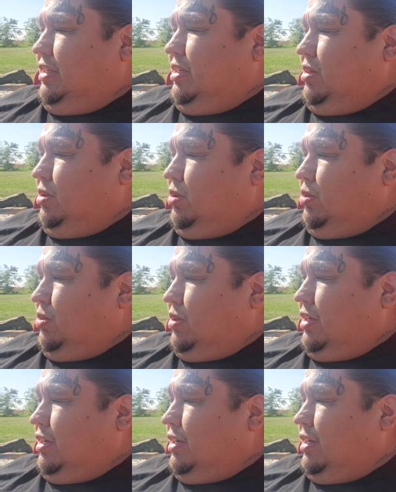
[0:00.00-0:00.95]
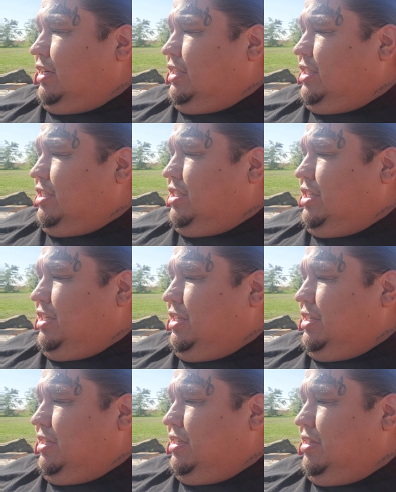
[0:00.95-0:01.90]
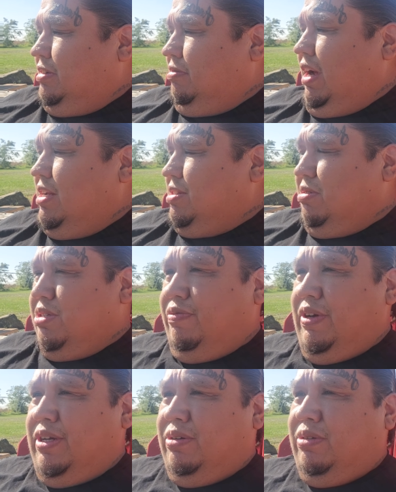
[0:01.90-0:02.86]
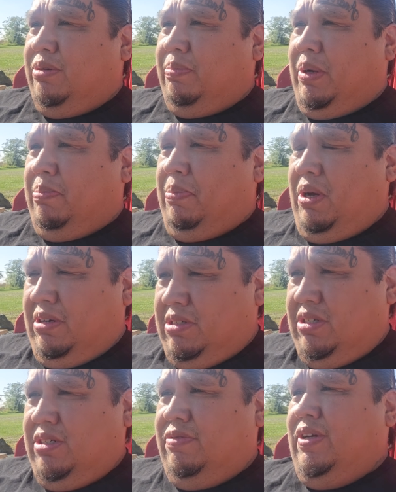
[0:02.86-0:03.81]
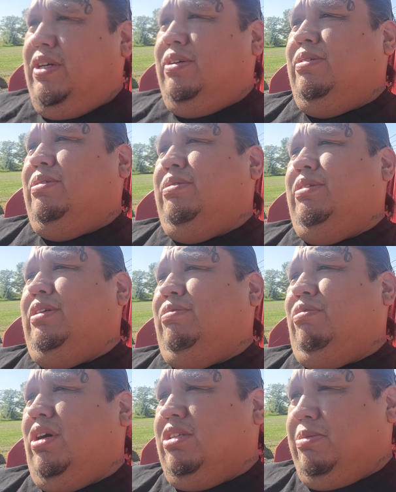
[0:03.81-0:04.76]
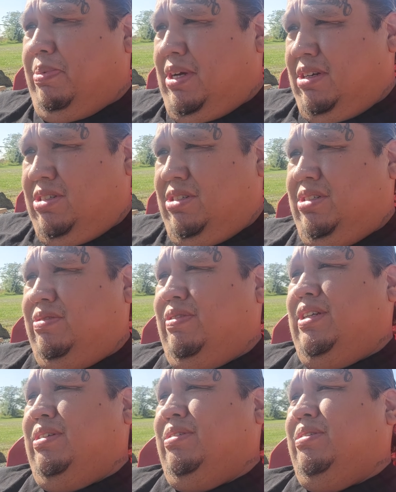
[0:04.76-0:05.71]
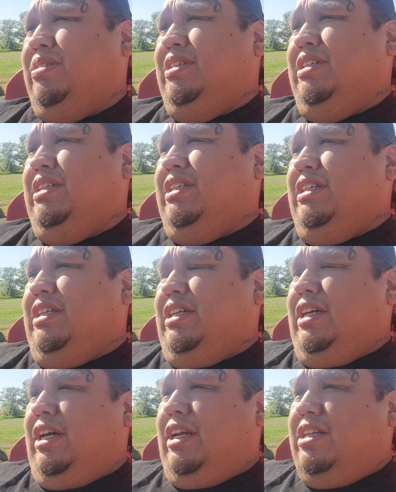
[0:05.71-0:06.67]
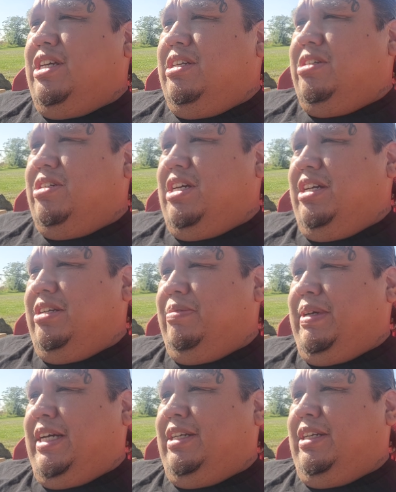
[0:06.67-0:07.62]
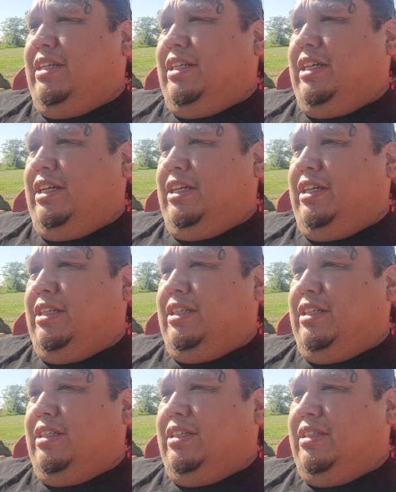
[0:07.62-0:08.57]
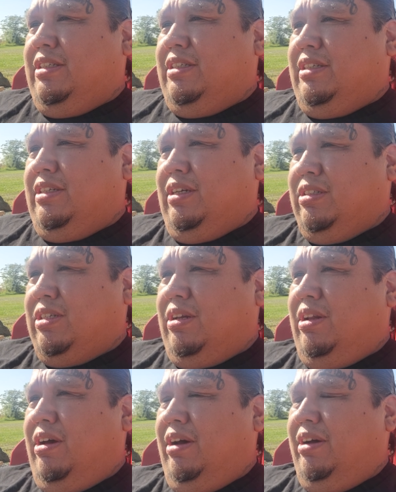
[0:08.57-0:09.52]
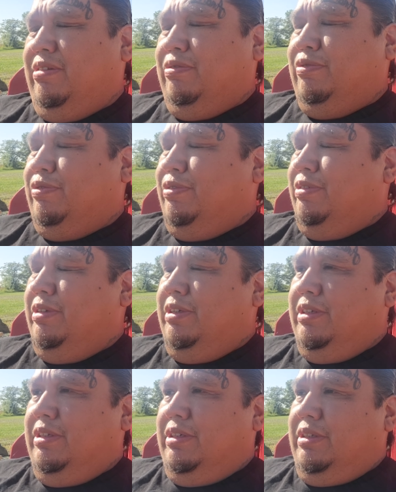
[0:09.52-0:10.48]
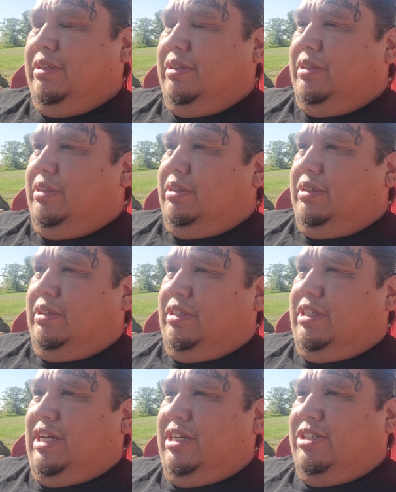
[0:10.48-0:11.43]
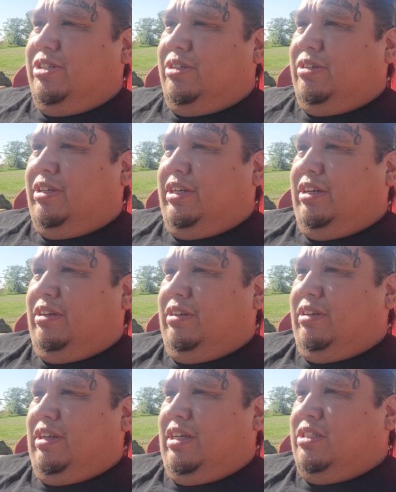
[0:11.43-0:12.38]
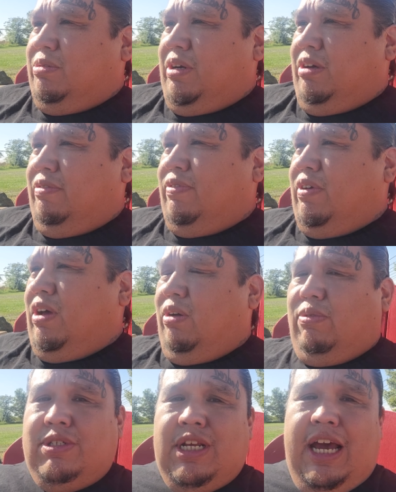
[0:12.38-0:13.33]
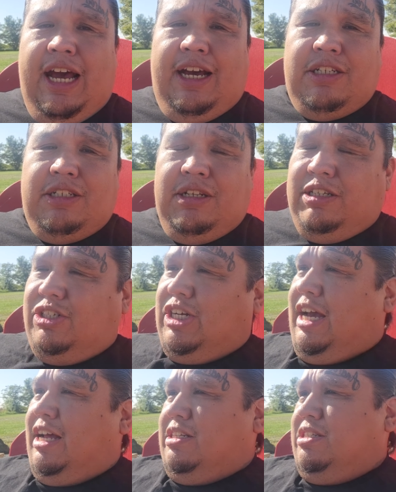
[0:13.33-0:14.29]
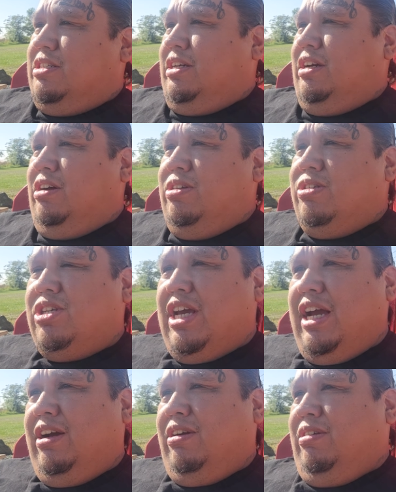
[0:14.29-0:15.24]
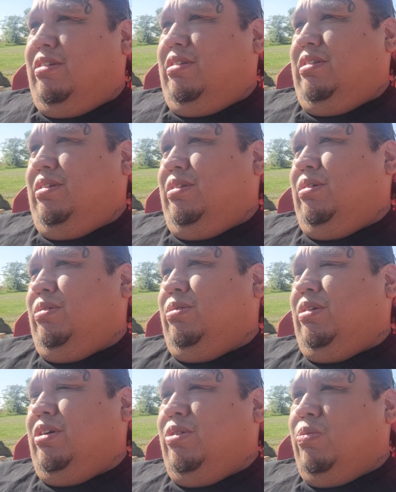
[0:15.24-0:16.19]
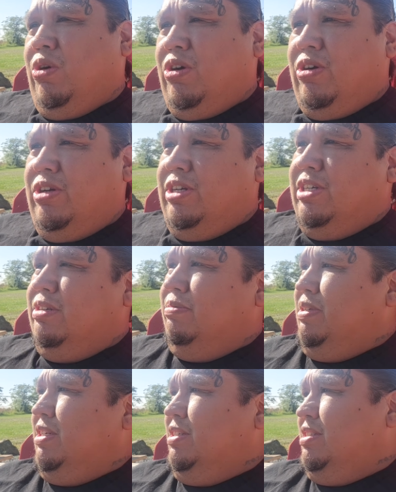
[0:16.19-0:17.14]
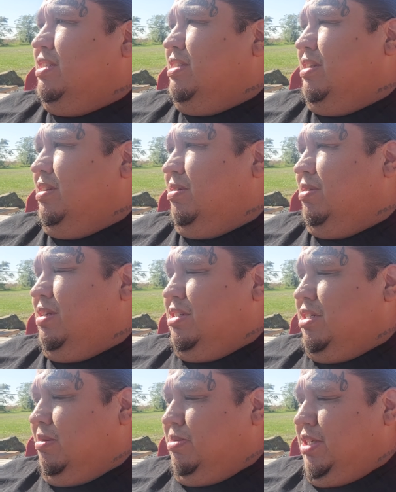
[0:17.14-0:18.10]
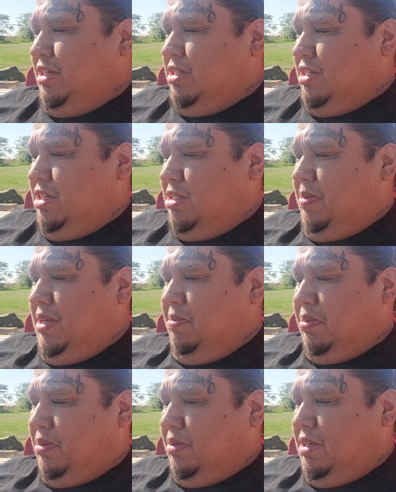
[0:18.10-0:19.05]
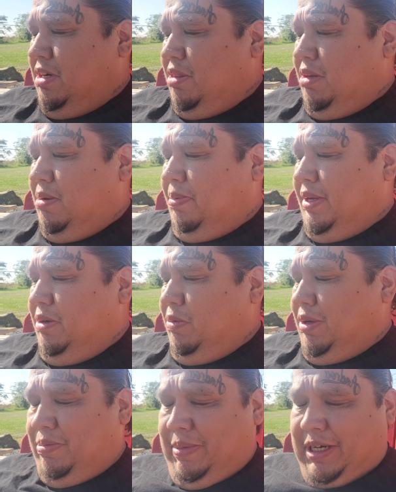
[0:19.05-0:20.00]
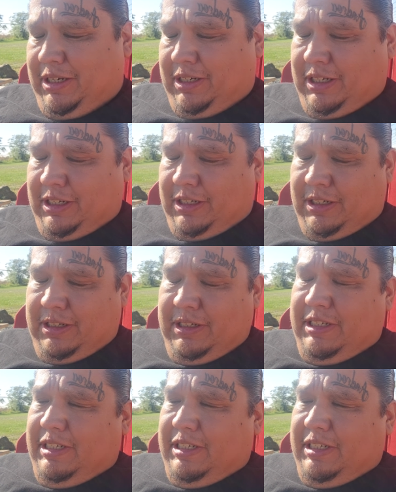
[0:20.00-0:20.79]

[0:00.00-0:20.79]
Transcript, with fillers: you know, uh, I just seen Rascal's video about Boxer's video and watched Boxer's video. And it's entertaining, man. And there's a lot of danger. Like, that's why I've always asked in the chats, like, are you scared? You know, are you worried? Because, you know, these subjects and these people are nothing to play with, man. And,